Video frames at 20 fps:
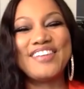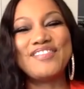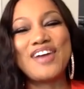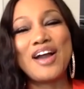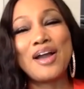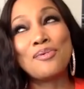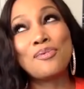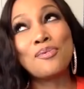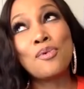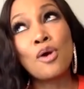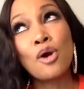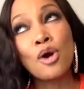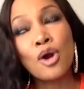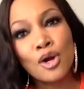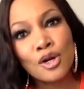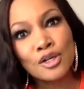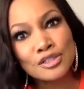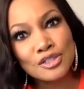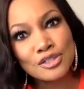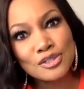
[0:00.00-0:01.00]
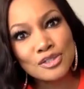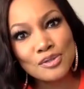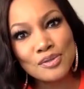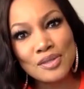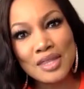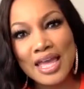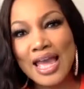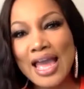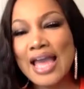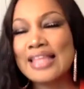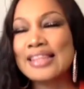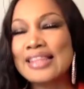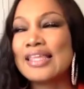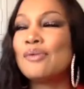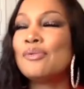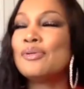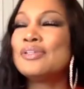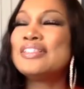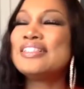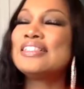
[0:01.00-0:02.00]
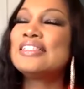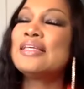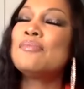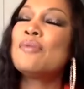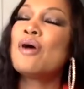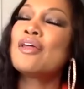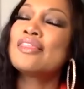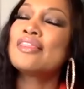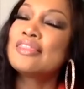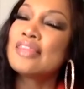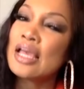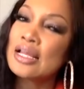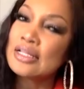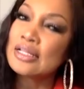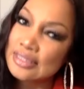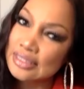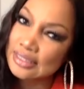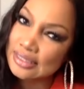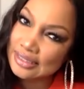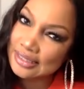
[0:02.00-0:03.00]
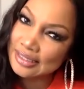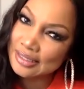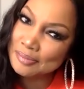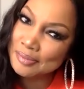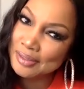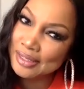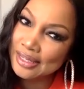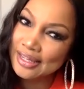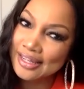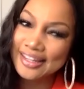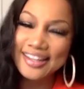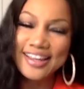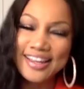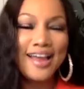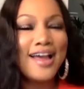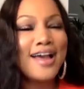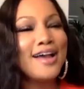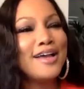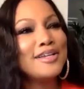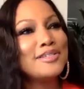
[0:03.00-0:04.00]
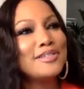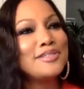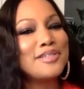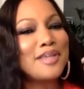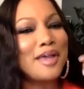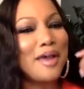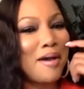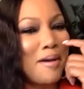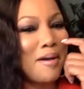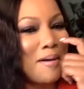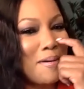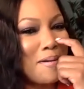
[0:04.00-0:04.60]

if I were to do that, that wouldn't seem authentically me. So,